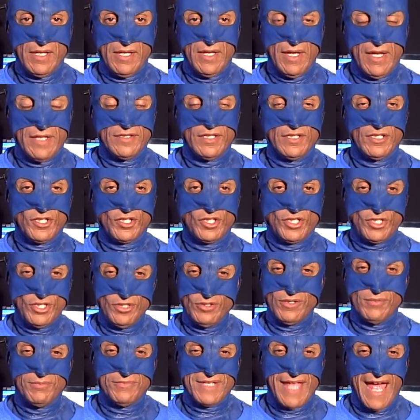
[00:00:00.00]
And then to
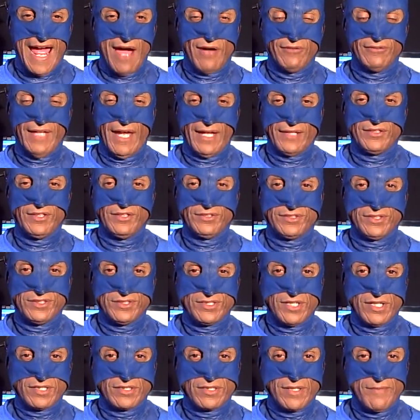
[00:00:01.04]
shoot them down like this is
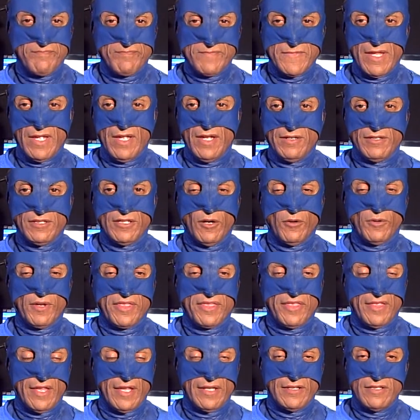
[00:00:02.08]
just, you know,
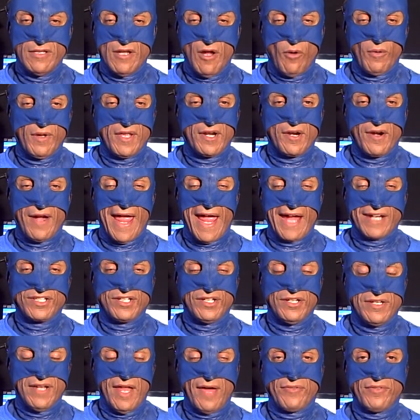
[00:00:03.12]
with no
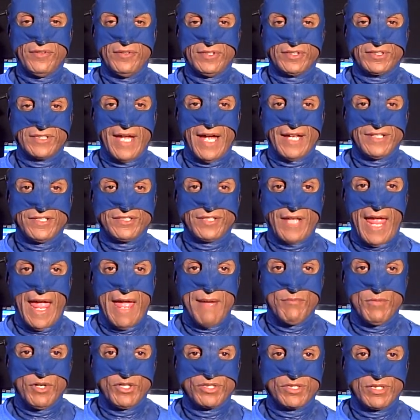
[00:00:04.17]
interaction, nothing. This guy just
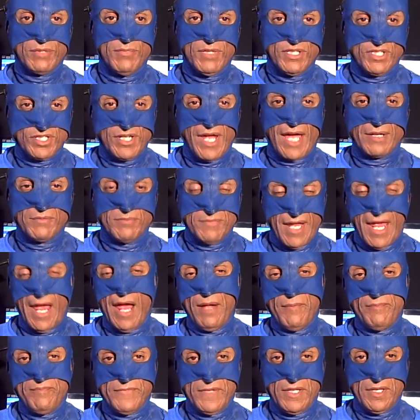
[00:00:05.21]
ambushed them and shot them
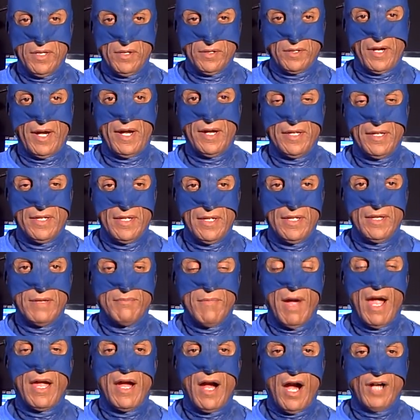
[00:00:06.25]
down. All right.
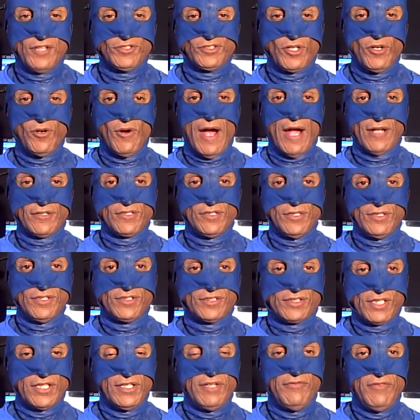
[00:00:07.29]
My hearts go out to the
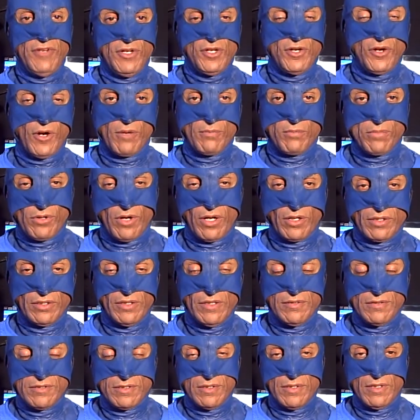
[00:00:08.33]
city of New York,
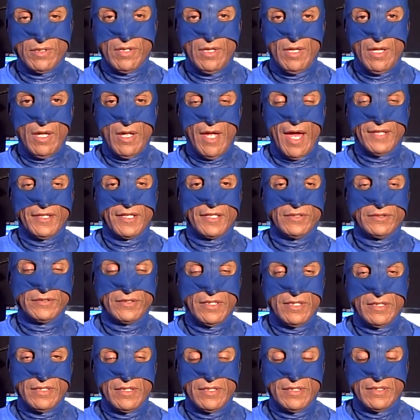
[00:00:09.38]
Brooklyn, to, I think
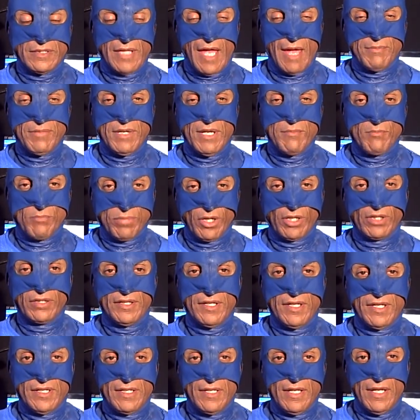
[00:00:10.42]
it happened in
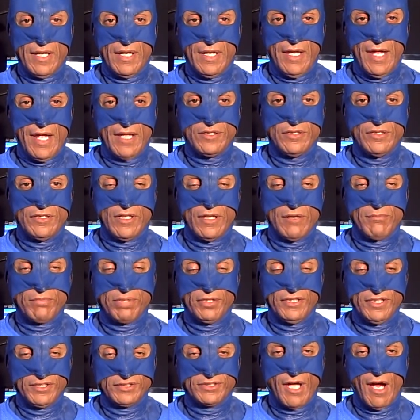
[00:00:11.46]
Brooklyn, and to the
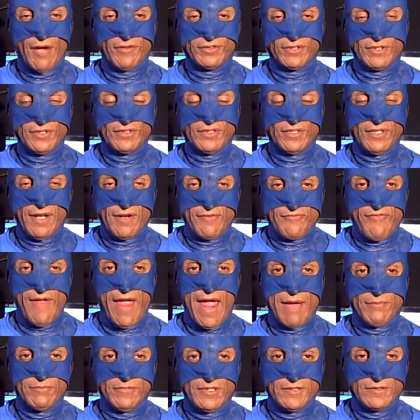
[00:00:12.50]
police officers and their
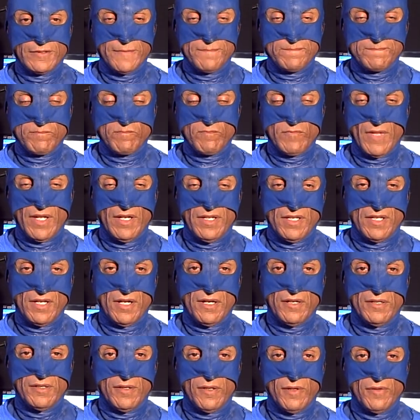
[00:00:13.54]
families, you
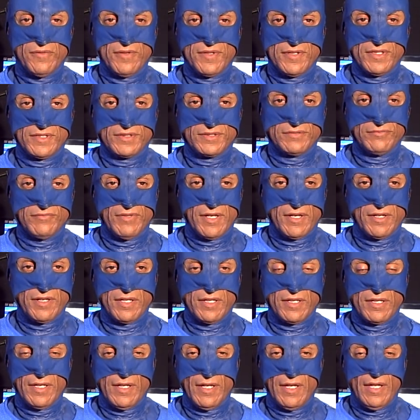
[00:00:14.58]
know, over this very...